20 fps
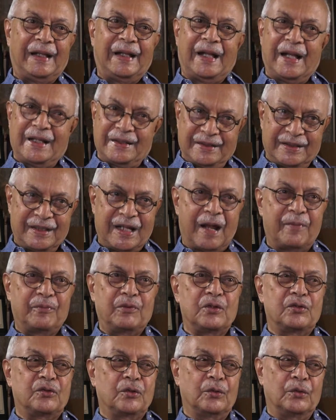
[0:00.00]
has the
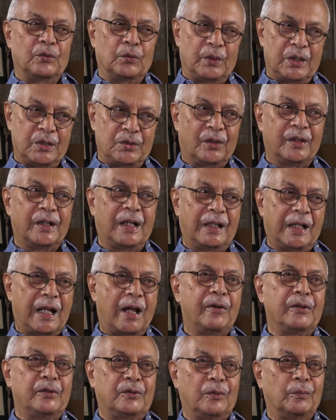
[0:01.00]
aptitude. We don't
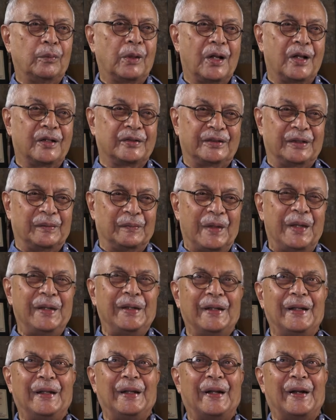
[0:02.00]
allow it to blossom.
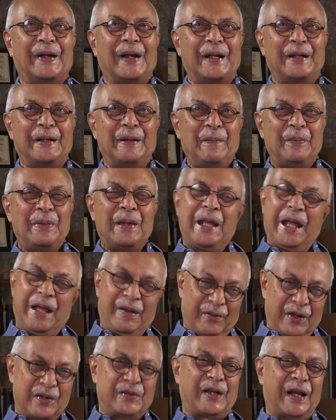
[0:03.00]
Right?
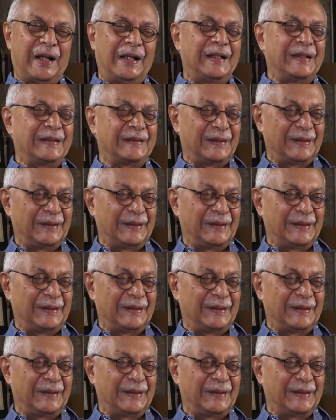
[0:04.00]
Every child is